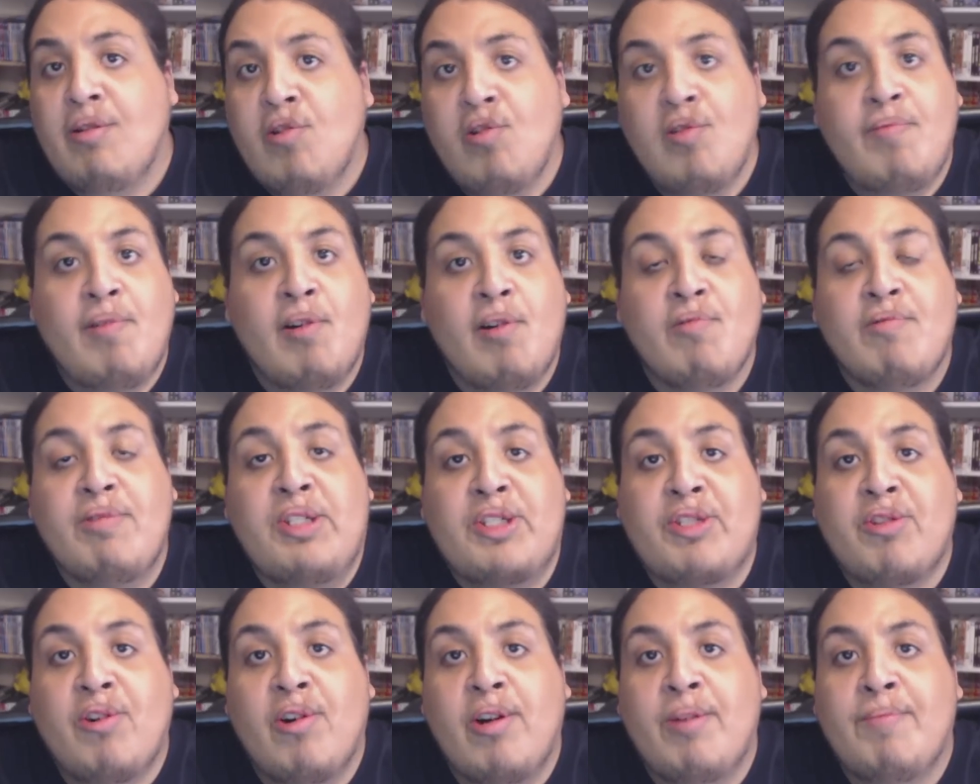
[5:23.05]
Kubo
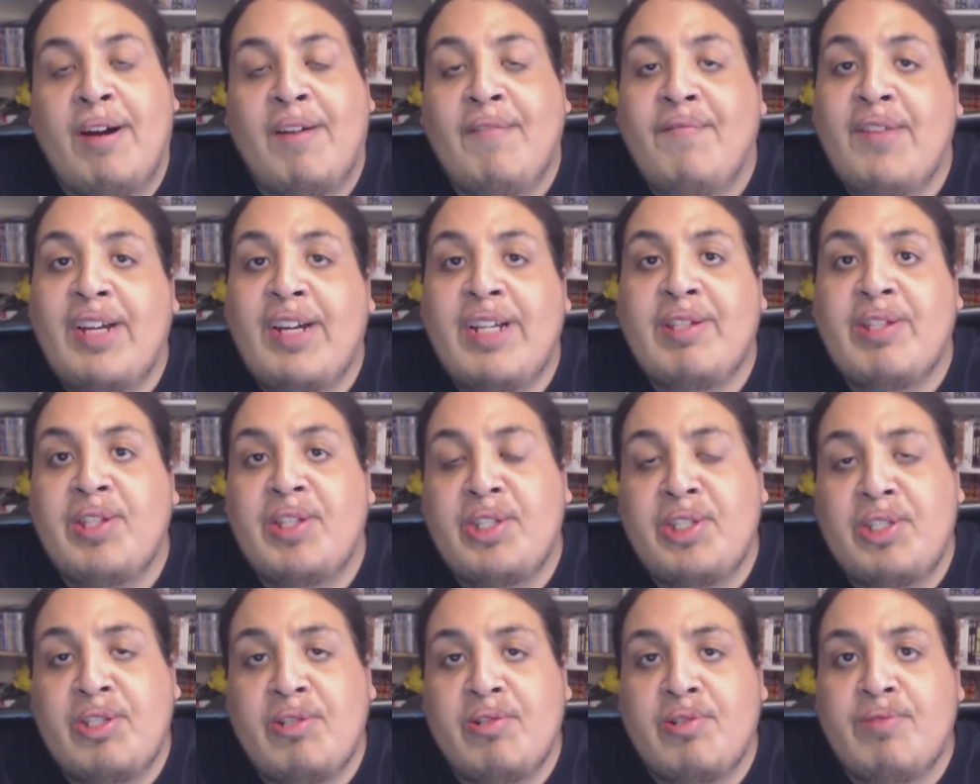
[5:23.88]
restored my faith in
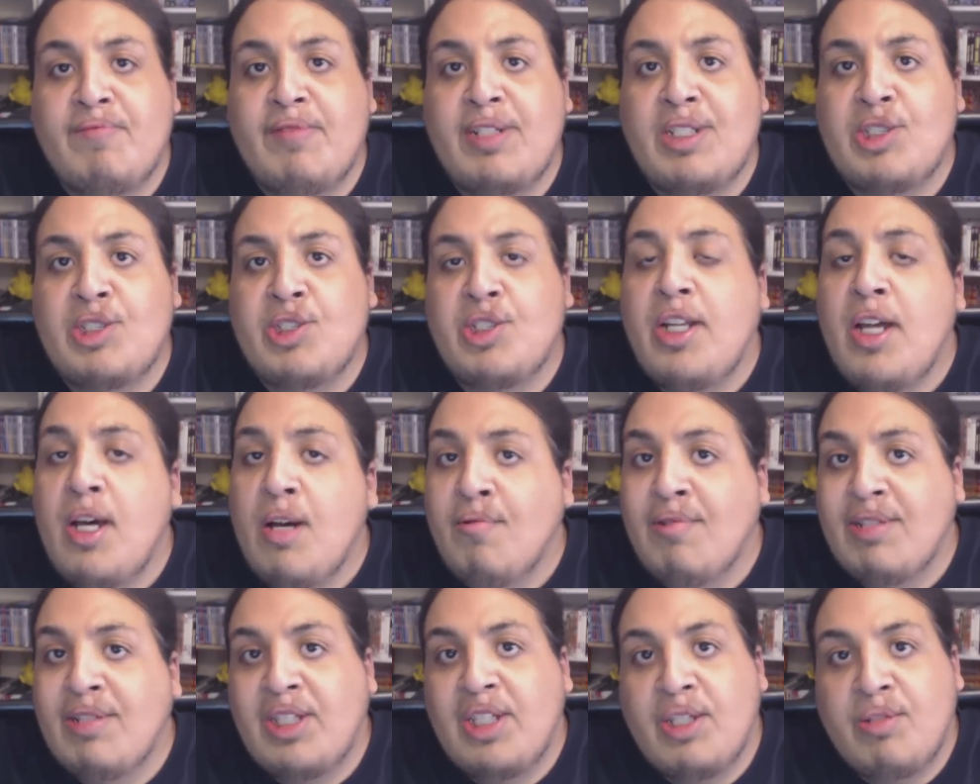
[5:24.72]
the Zero Division
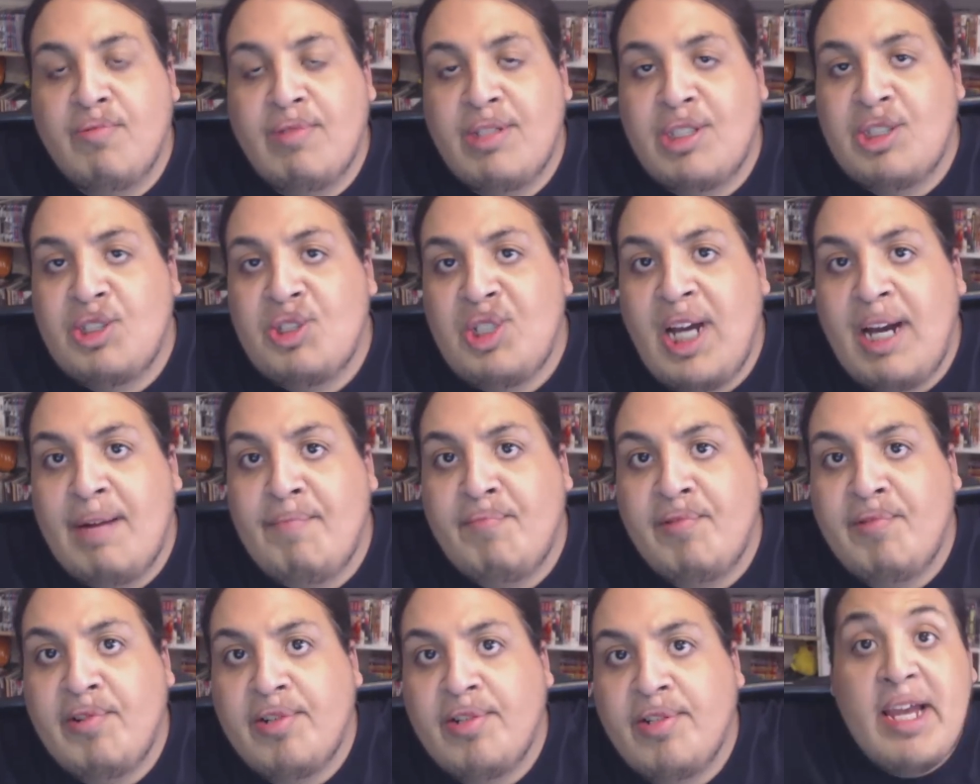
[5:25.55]
with this week's
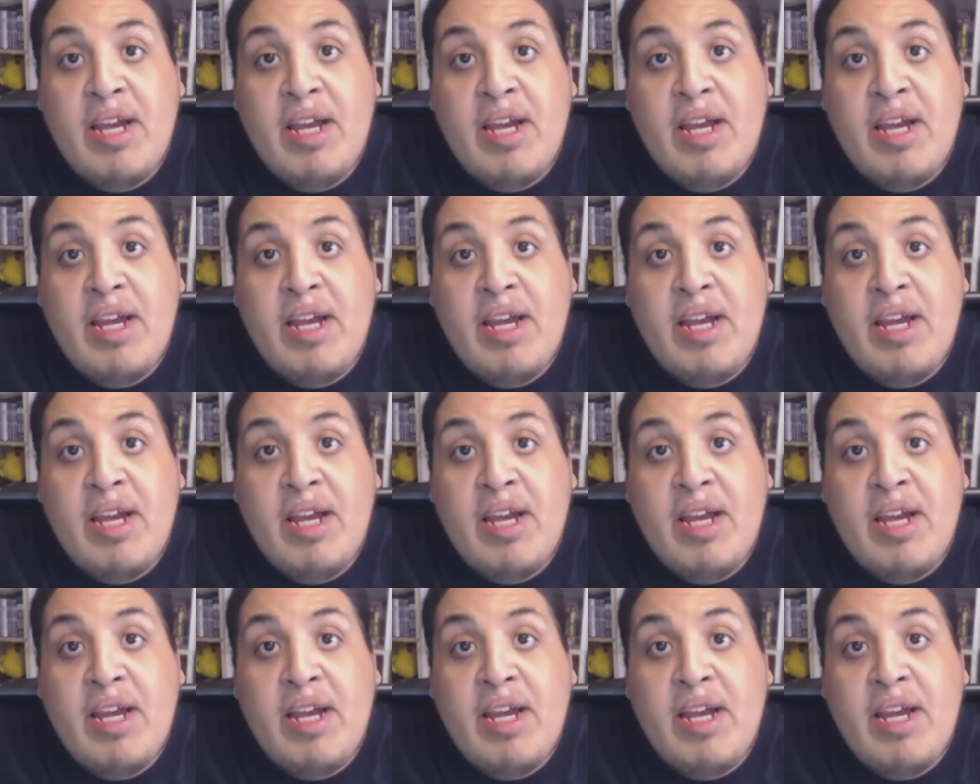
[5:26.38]
chapter.